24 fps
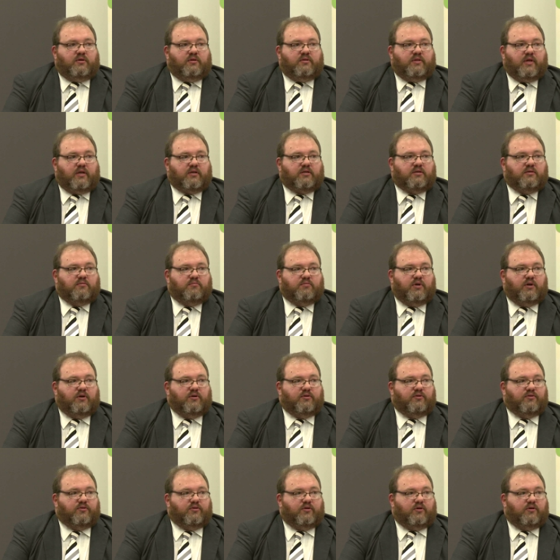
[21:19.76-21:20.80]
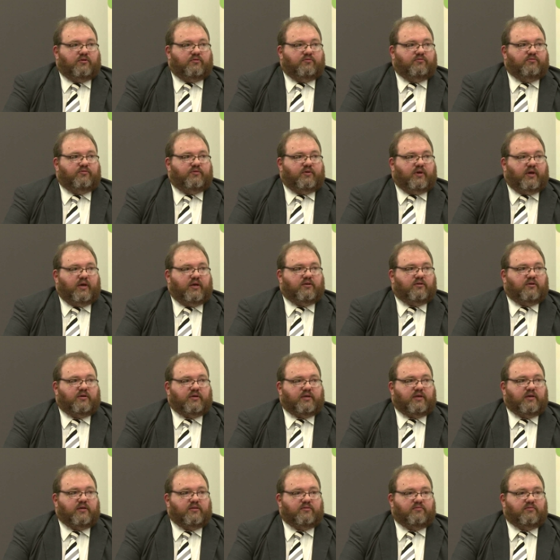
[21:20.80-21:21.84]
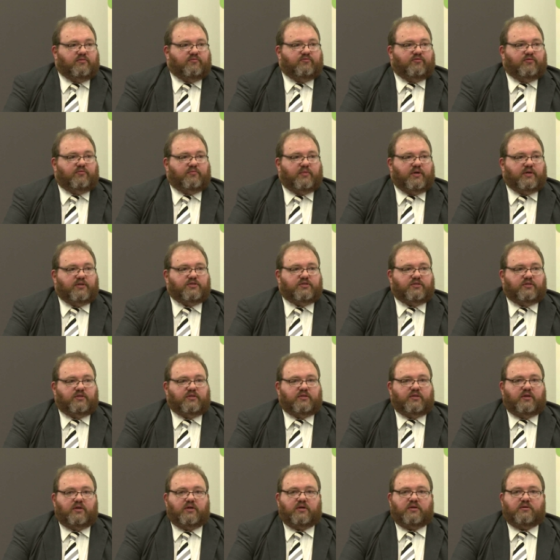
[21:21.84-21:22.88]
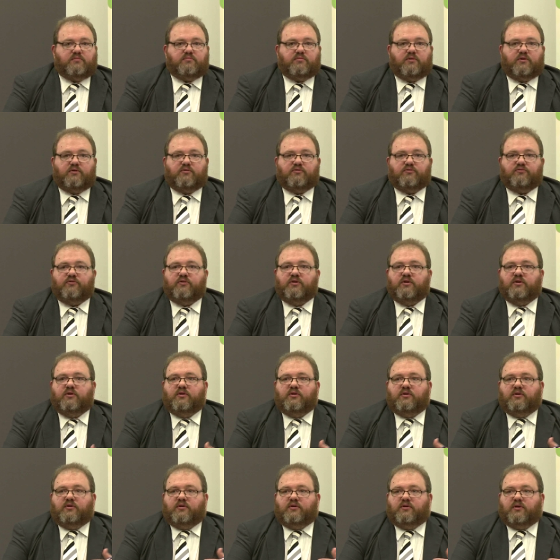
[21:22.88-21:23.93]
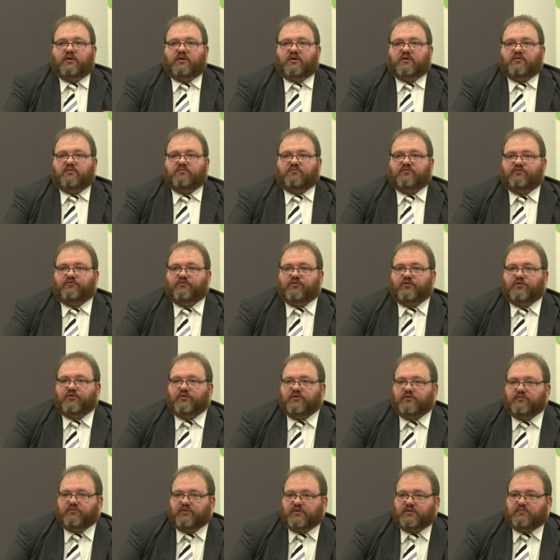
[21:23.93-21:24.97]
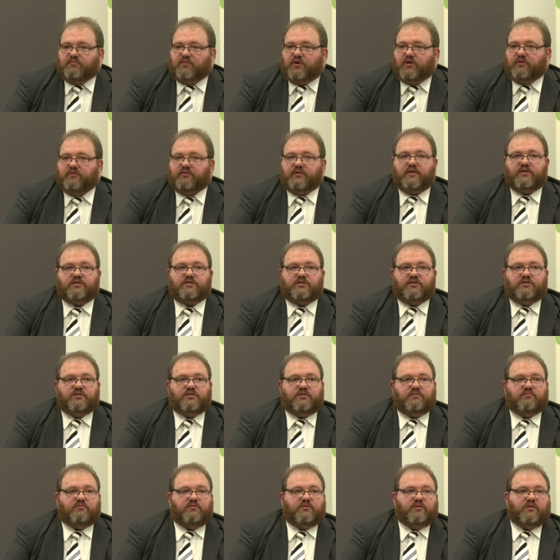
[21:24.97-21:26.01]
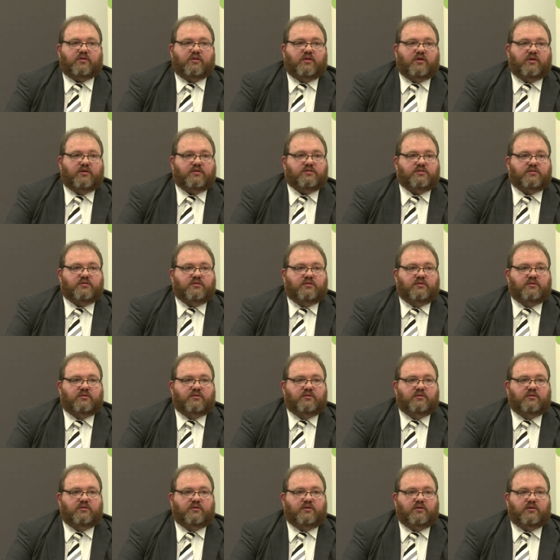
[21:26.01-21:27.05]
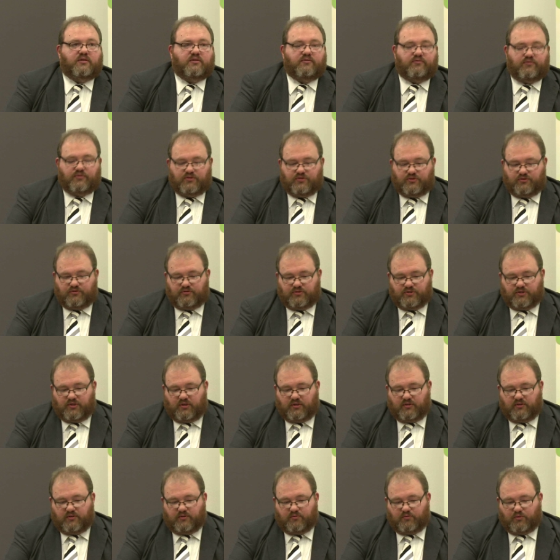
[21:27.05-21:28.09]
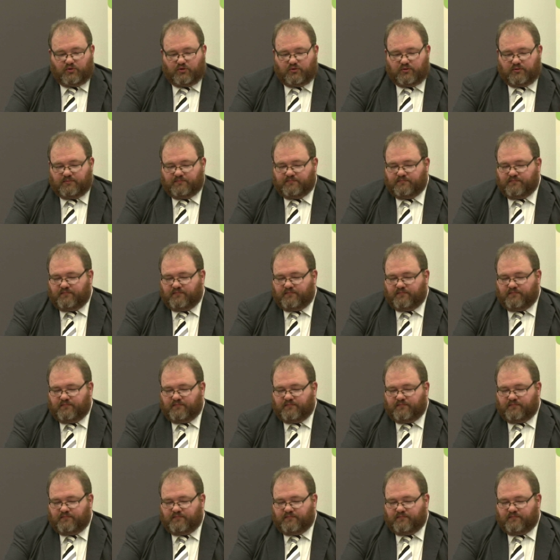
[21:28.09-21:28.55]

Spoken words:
that component of, and I gather information in the hope of furthering my relationship with clients in the future as I learn more,